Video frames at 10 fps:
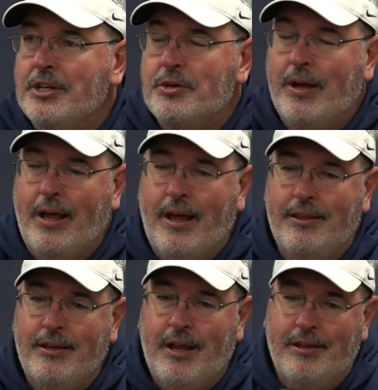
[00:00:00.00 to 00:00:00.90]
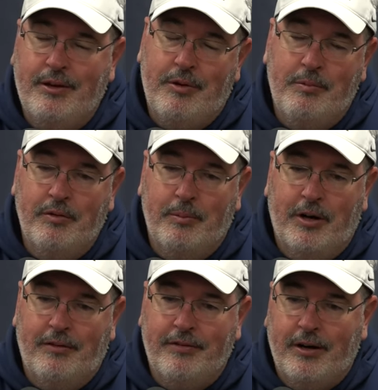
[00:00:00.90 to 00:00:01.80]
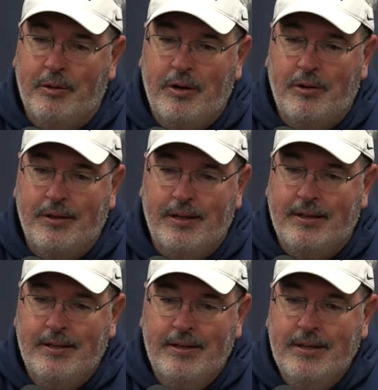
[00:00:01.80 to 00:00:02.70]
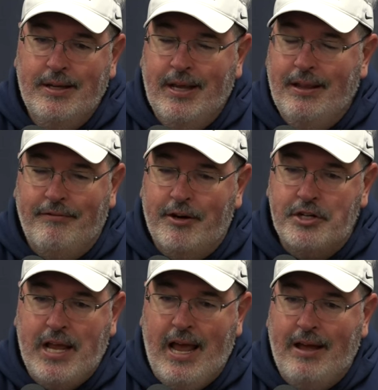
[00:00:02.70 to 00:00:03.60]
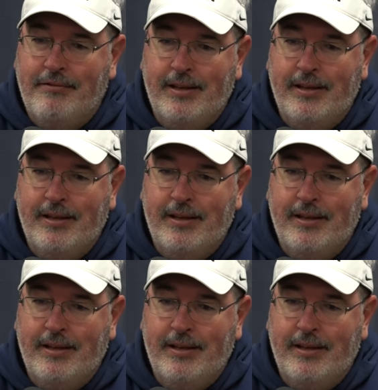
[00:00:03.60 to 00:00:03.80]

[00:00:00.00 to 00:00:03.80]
So I think we moved the ball fairly well in the first half.